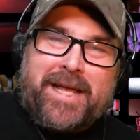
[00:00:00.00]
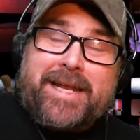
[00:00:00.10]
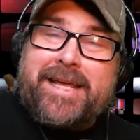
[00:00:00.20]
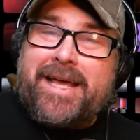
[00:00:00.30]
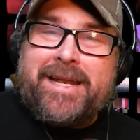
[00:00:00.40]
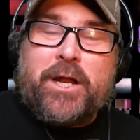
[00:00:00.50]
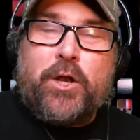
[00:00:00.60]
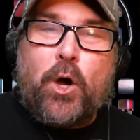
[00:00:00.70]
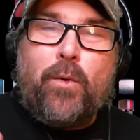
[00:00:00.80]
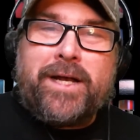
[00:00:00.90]
And again,
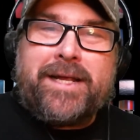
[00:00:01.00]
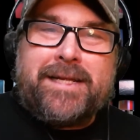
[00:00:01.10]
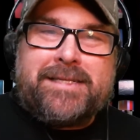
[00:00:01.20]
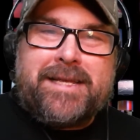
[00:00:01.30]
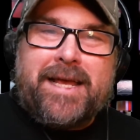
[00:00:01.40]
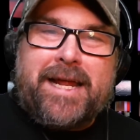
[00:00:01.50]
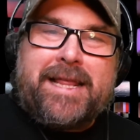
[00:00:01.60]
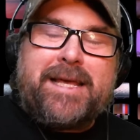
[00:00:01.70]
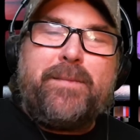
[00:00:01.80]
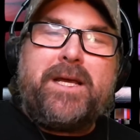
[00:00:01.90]
no one can say
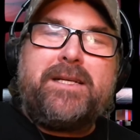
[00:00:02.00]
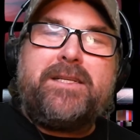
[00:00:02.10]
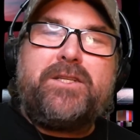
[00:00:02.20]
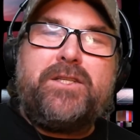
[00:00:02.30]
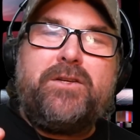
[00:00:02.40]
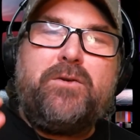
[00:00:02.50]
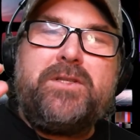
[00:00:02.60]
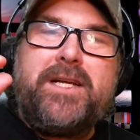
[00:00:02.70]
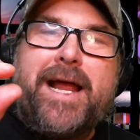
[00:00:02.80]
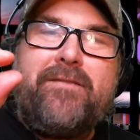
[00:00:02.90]
anything because as soon
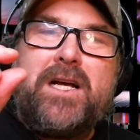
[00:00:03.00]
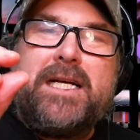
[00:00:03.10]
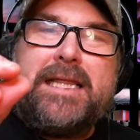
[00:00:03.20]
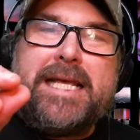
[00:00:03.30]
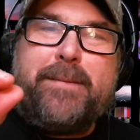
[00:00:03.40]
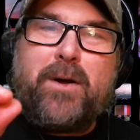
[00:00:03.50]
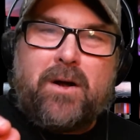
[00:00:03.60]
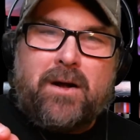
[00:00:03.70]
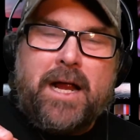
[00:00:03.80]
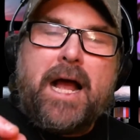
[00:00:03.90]
as they have a
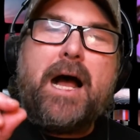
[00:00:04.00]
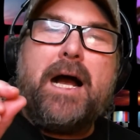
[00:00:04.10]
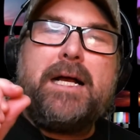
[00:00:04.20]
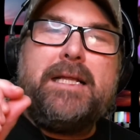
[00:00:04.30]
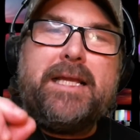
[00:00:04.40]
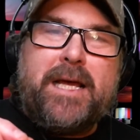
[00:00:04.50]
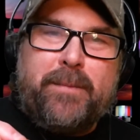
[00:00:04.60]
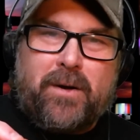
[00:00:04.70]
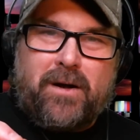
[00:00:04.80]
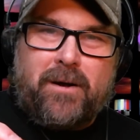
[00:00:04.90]
glimmer, a
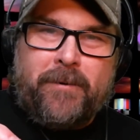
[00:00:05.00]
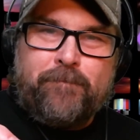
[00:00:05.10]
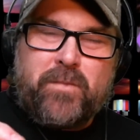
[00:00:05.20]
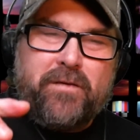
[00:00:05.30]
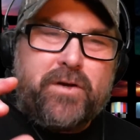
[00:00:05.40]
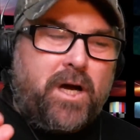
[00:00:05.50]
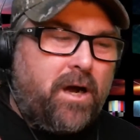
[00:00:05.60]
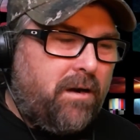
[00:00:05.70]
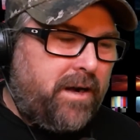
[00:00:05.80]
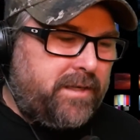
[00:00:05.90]
glimmer of
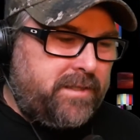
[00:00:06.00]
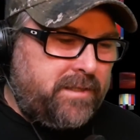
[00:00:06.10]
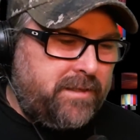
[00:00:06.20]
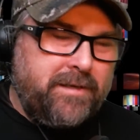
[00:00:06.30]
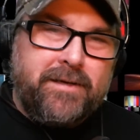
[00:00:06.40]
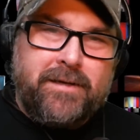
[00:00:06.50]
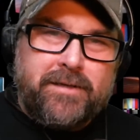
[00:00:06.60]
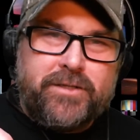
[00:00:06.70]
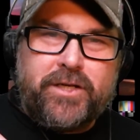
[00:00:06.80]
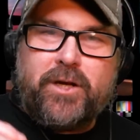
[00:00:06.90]
current
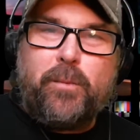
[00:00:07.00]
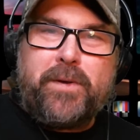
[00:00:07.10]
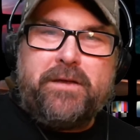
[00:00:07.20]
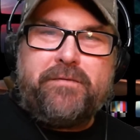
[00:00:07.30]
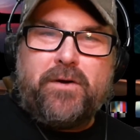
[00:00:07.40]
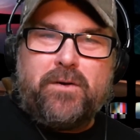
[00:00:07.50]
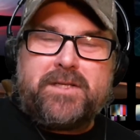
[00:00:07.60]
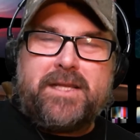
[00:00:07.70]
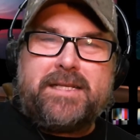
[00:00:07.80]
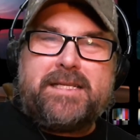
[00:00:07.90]
G O P
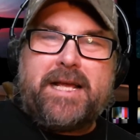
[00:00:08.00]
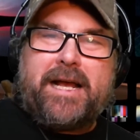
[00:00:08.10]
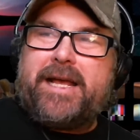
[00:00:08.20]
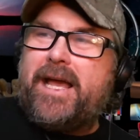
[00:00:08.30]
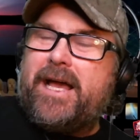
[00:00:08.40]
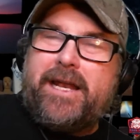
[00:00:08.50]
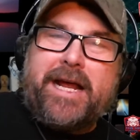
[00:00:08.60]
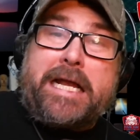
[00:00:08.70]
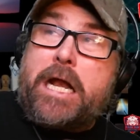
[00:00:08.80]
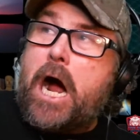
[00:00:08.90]
folks that, again,
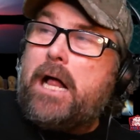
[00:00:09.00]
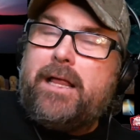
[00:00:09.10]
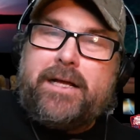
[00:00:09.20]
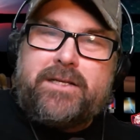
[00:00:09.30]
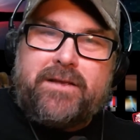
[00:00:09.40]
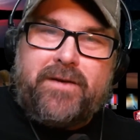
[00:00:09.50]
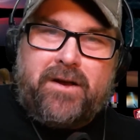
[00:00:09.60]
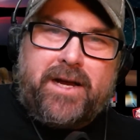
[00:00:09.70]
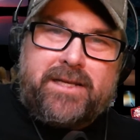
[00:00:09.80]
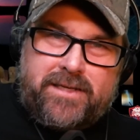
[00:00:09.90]
acknowledge the
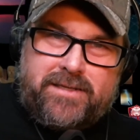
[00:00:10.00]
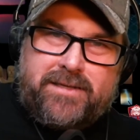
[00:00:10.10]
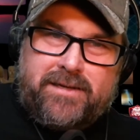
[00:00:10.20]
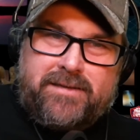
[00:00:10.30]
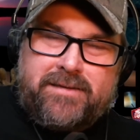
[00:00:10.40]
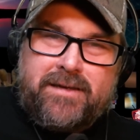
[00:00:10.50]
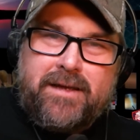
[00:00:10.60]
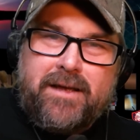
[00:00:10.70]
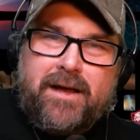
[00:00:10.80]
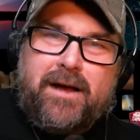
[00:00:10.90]
very existence
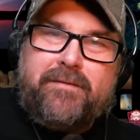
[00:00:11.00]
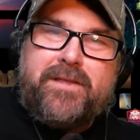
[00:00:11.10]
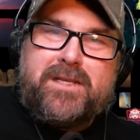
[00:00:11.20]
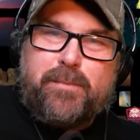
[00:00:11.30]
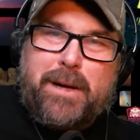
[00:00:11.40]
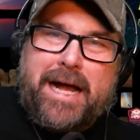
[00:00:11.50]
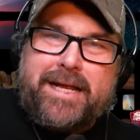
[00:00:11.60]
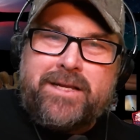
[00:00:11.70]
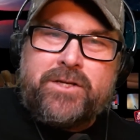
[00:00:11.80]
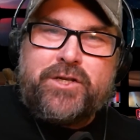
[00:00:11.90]
of this
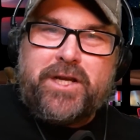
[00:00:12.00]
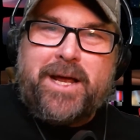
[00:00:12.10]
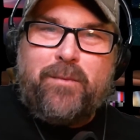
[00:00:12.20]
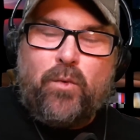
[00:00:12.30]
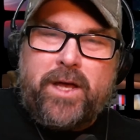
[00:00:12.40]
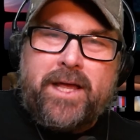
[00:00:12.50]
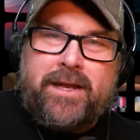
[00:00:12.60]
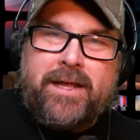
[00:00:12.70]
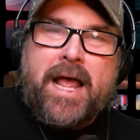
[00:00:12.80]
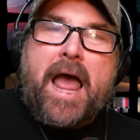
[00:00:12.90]
Biden sham
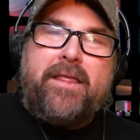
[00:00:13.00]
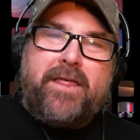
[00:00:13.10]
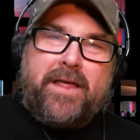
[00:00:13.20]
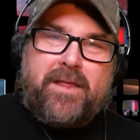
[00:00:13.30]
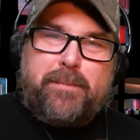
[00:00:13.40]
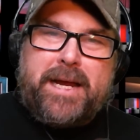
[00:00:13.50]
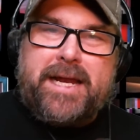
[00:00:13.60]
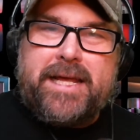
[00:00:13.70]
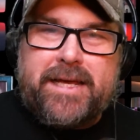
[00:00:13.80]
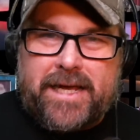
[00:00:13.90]
win, then the
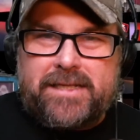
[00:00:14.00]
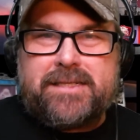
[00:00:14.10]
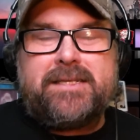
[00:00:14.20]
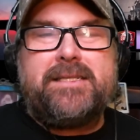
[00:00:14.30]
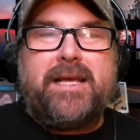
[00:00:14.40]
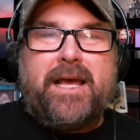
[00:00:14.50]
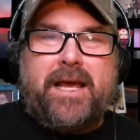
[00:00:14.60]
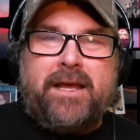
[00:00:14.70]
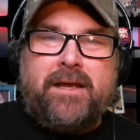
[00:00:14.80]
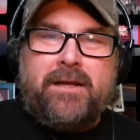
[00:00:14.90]
media gets to
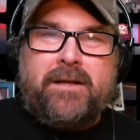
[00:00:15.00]
say,